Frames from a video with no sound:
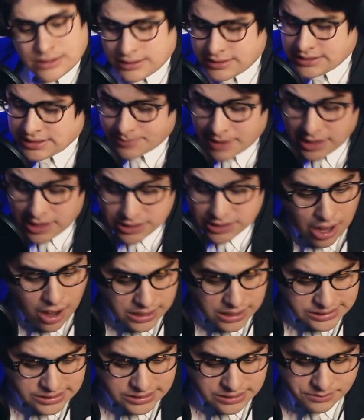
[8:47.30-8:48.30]
Smells
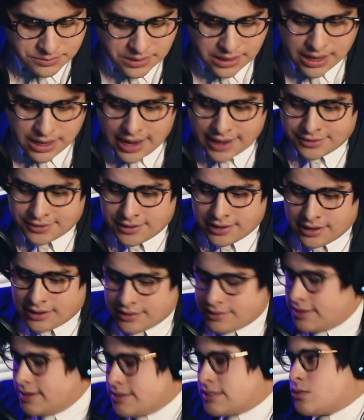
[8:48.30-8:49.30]
awesome. I
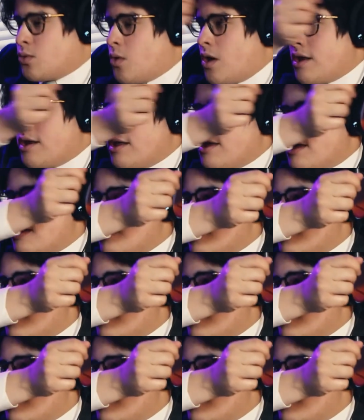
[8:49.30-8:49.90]
think this one.